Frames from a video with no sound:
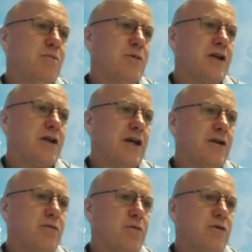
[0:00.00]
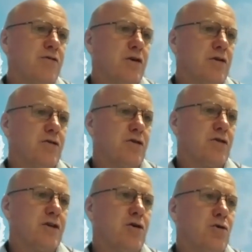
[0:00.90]
but again, we've got to look
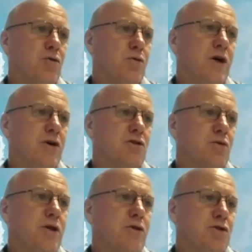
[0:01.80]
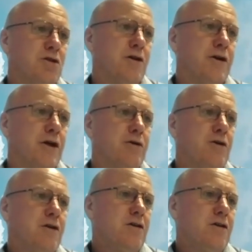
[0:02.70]
at the whole well-to-wheel scenario